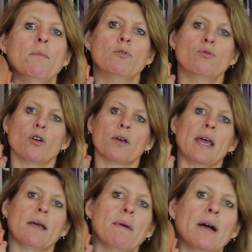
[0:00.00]

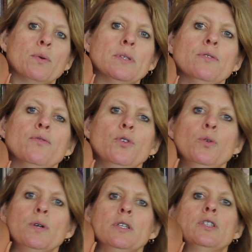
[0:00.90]
rocking backwards and
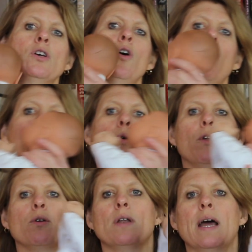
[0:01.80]
forwards,
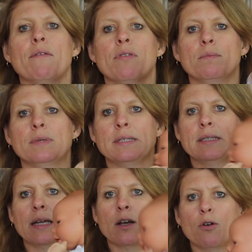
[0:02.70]
or you can have them
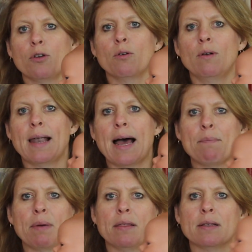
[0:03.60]
sitting on your
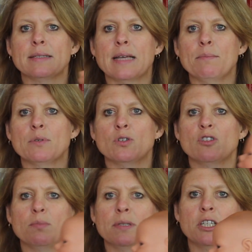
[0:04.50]
lap in the same
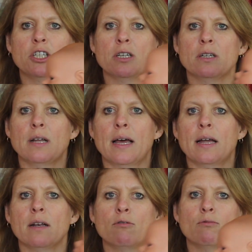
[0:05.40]
sort of position
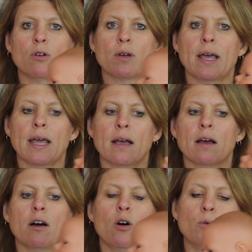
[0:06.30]
and
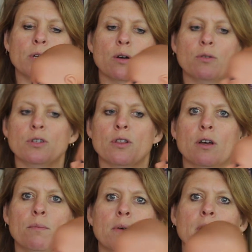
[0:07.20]
rocking, holding on to
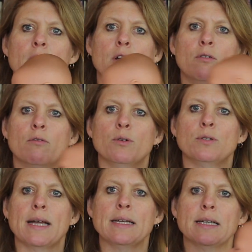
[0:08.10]
them,
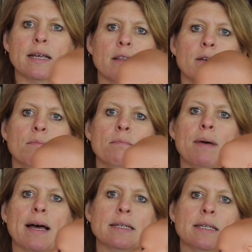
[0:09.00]
rotating them,
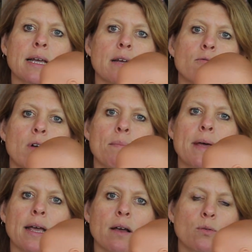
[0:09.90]
patting,
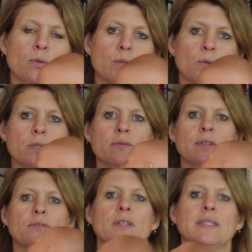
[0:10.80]
rubbing, all sorts of
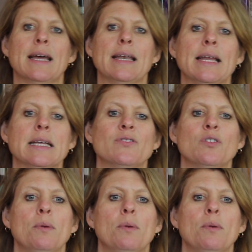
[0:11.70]
different techniques for